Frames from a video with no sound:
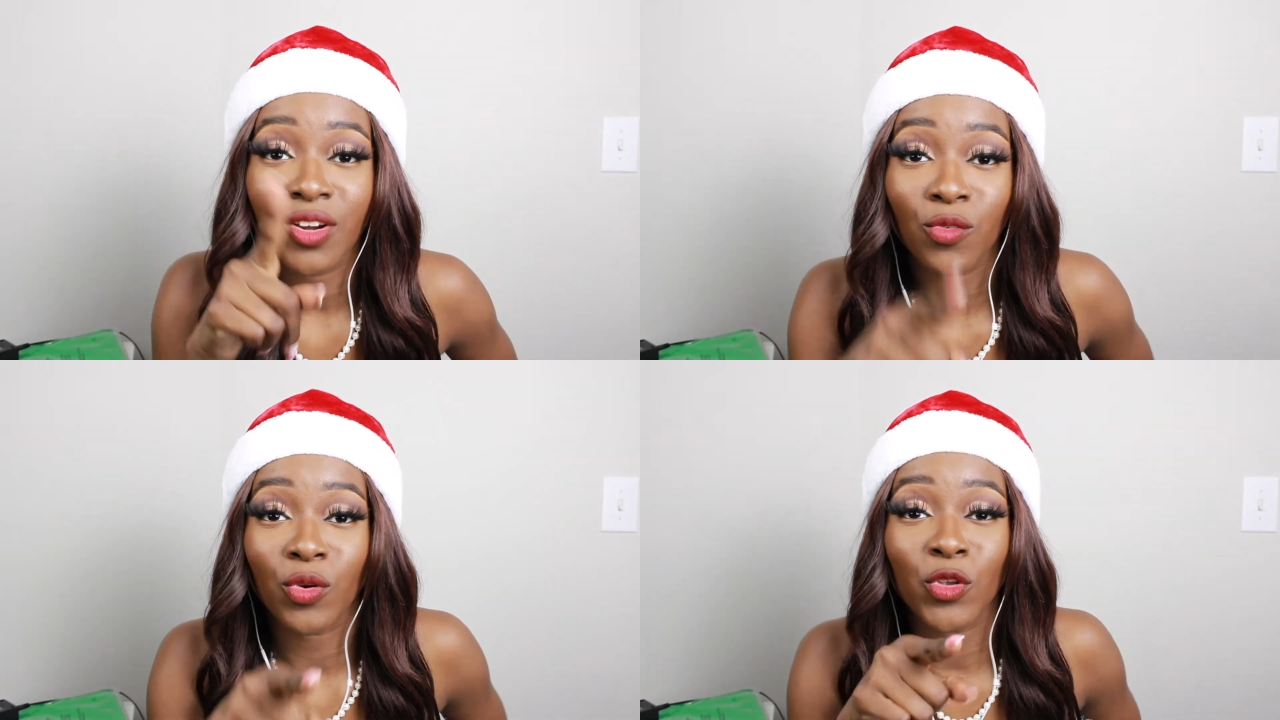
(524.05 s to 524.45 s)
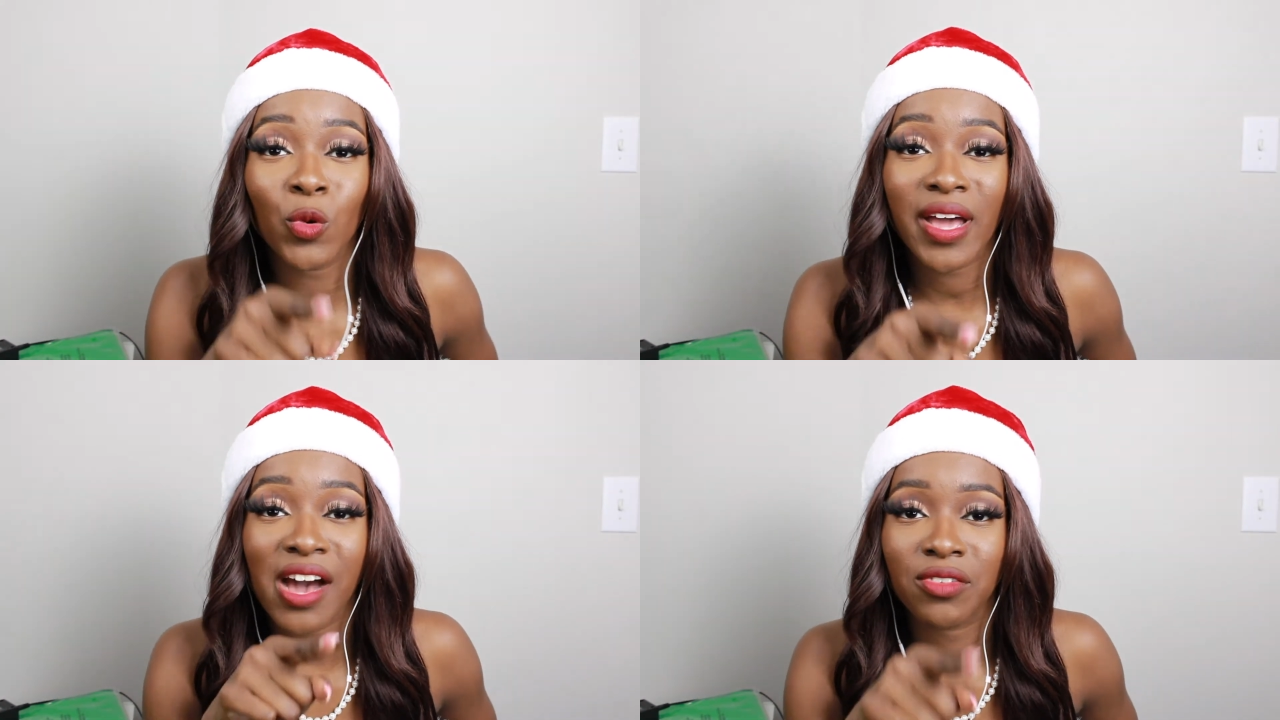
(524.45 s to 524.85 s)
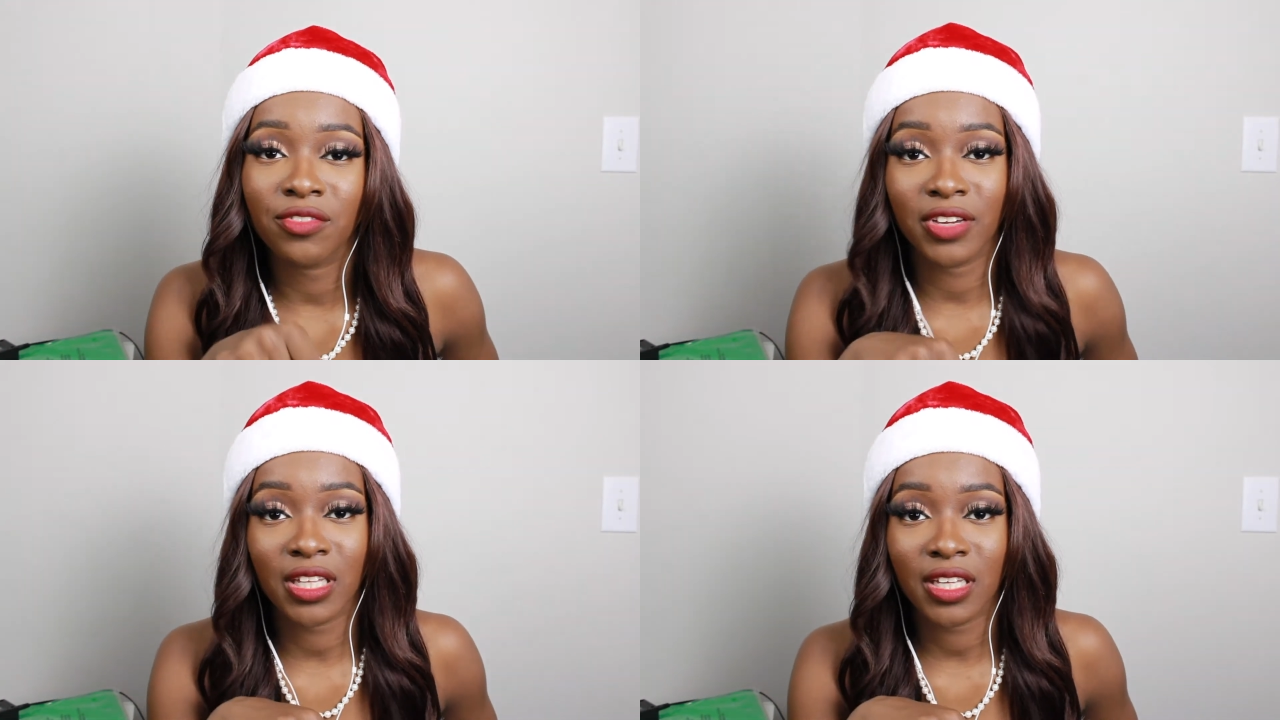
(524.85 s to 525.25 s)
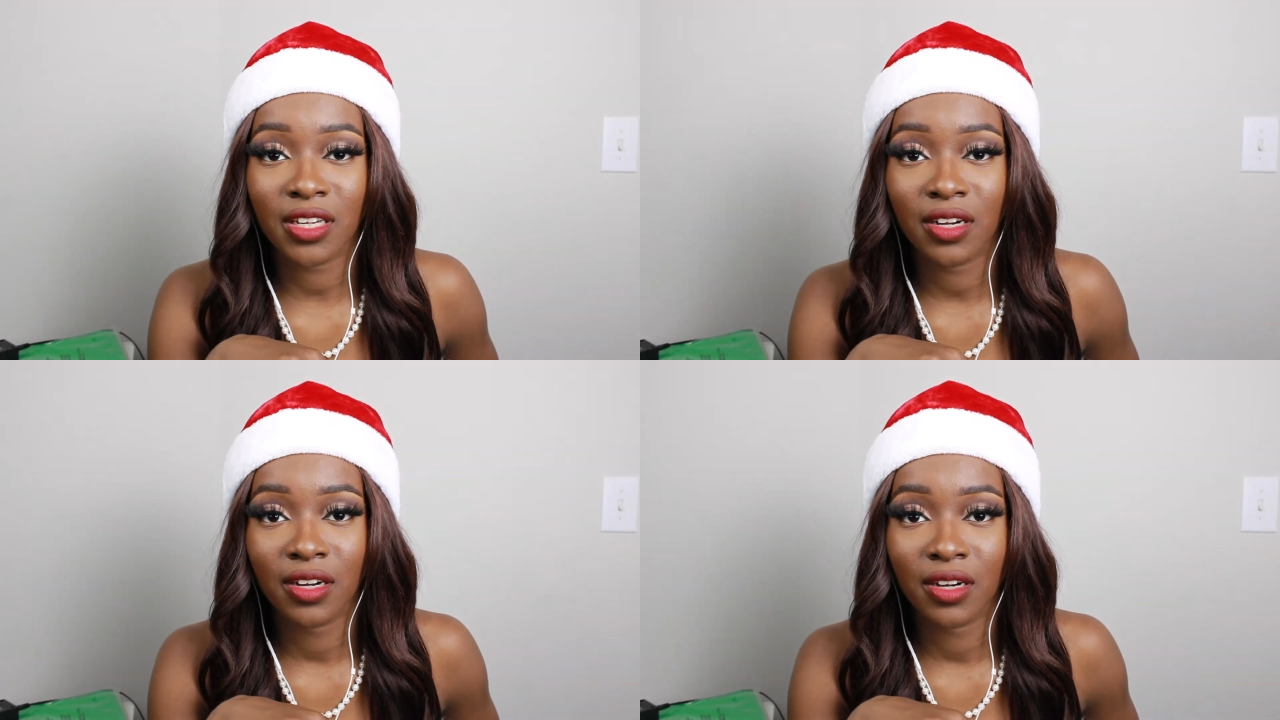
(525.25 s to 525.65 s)
When you have a feeling,
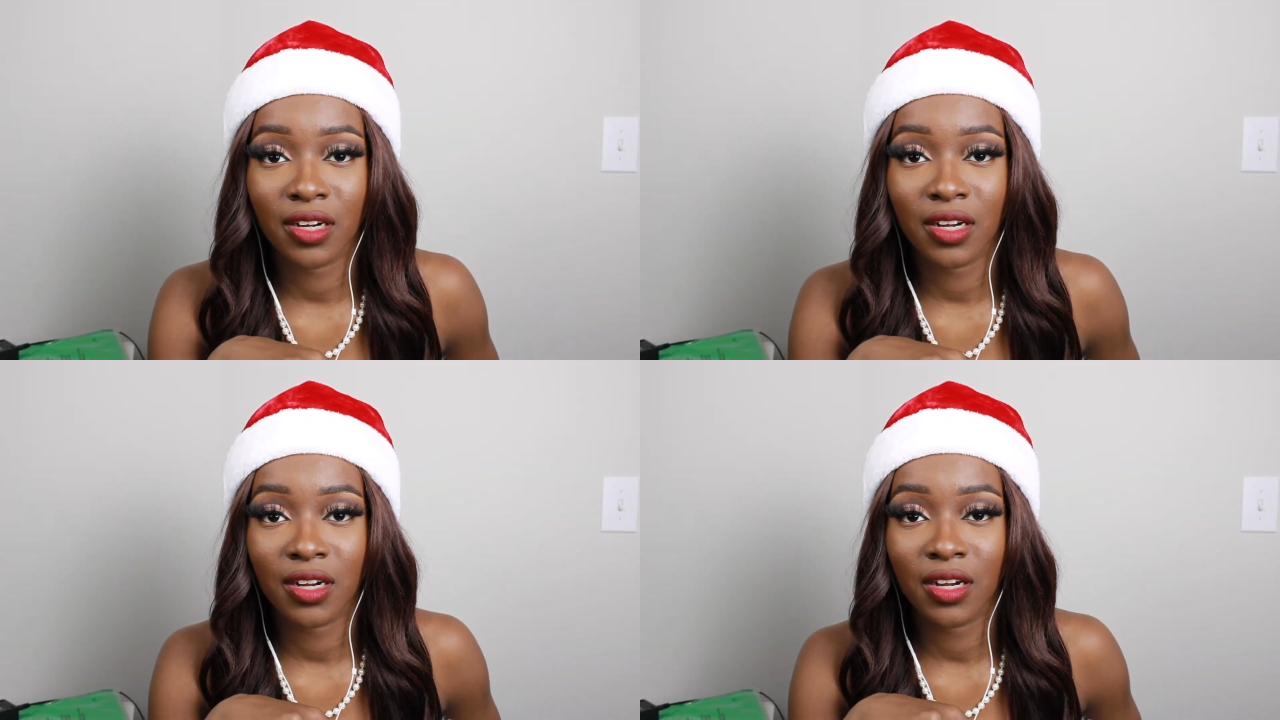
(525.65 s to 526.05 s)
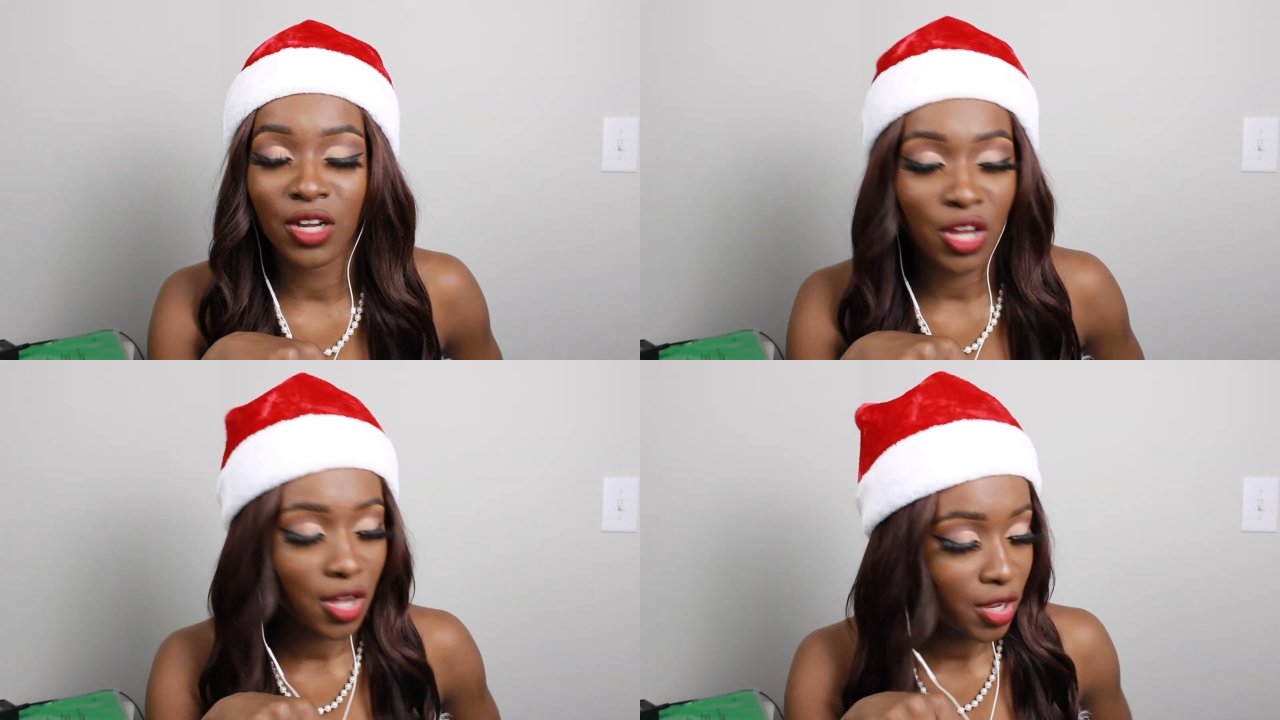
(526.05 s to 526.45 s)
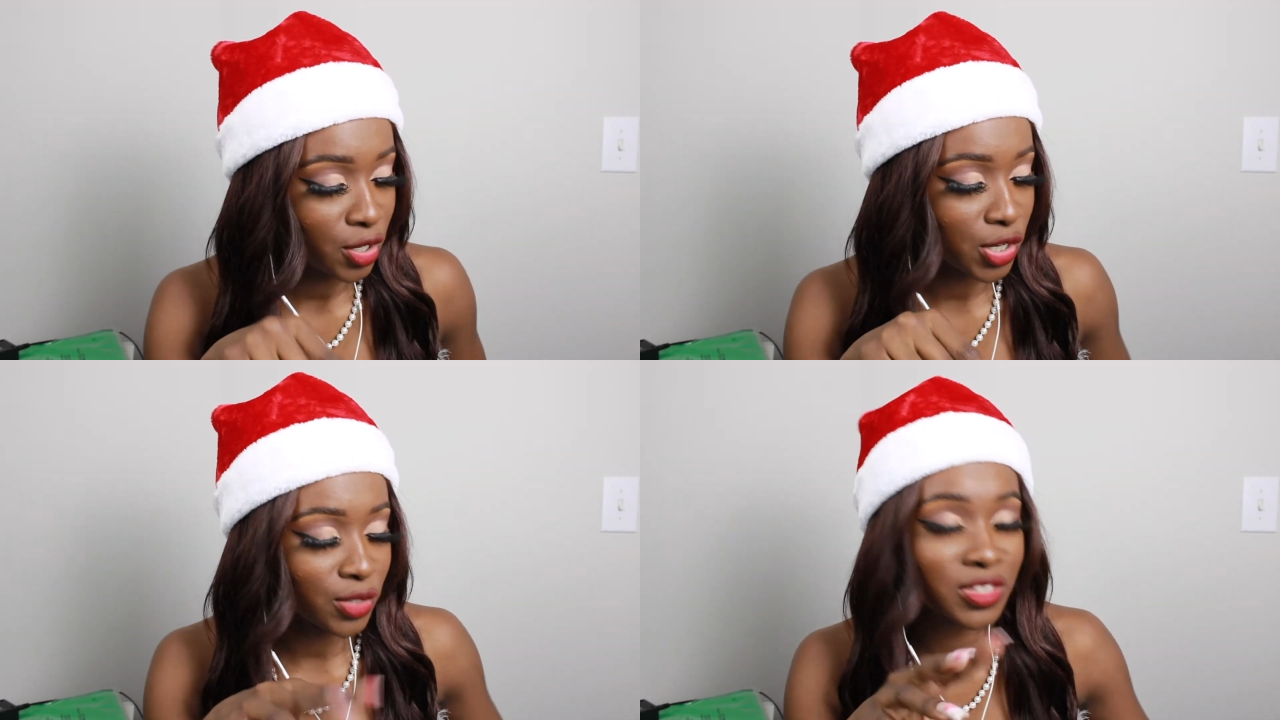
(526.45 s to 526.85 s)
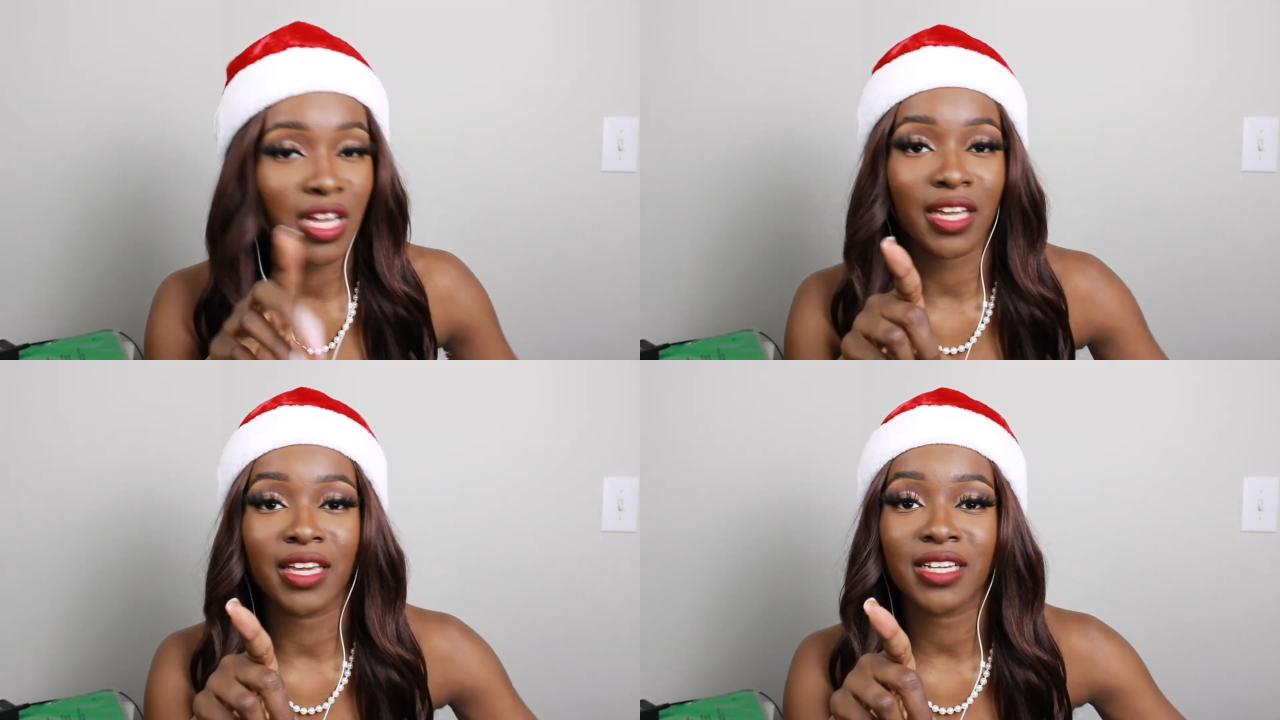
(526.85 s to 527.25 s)
don't
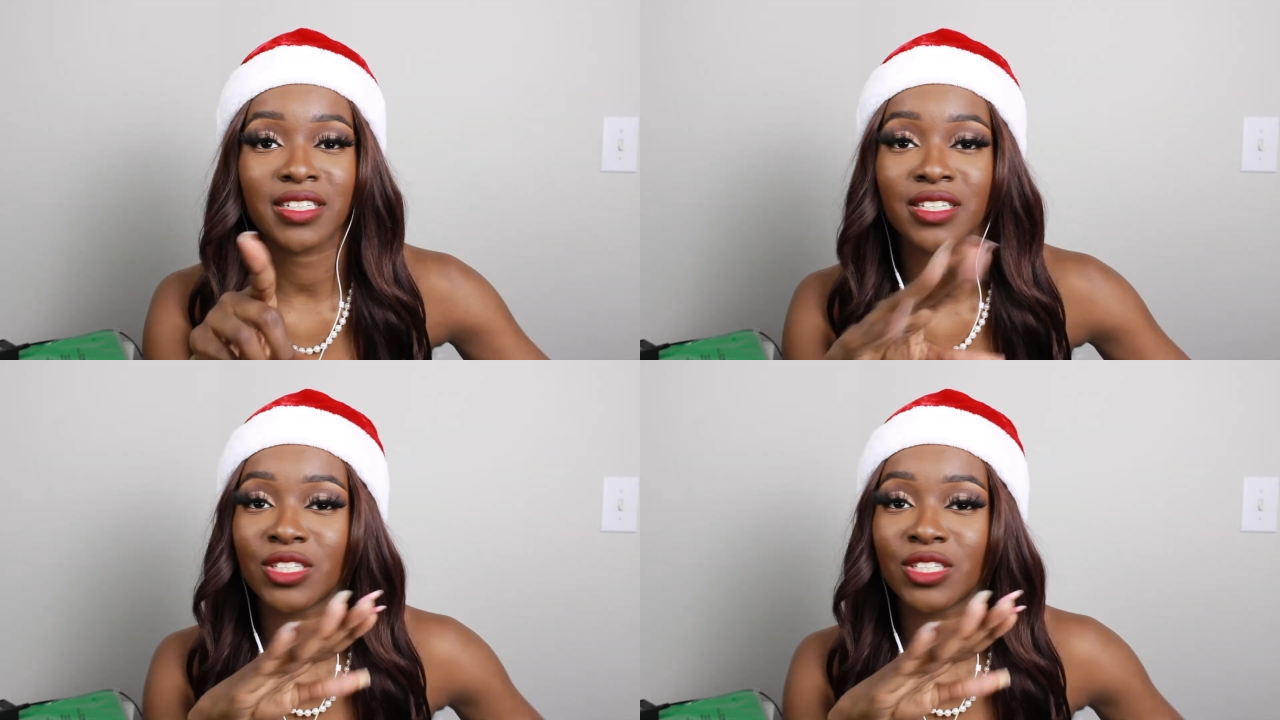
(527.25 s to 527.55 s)
second guess it,